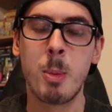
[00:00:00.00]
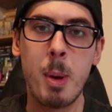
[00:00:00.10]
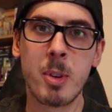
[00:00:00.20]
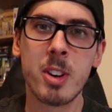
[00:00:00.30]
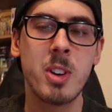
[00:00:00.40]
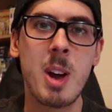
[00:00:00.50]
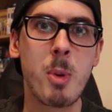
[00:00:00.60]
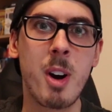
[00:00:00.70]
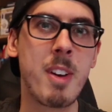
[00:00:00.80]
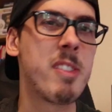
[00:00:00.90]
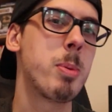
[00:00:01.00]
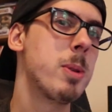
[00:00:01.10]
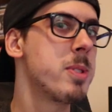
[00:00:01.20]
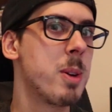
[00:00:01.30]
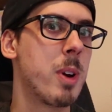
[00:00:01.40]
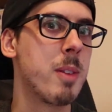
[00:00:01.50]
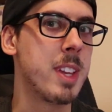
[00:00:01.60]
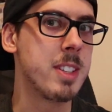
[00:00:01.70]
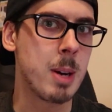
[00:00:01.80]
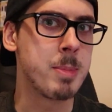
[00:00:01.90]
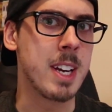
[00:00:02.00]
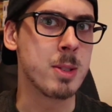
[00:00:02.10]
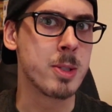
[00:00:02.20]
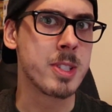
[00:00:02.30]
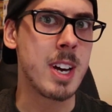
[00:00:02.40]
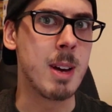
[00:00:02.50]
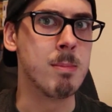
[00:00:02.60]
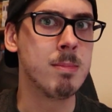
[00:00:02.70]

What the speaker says: Remember a time where I've ever posted one of these updates on time?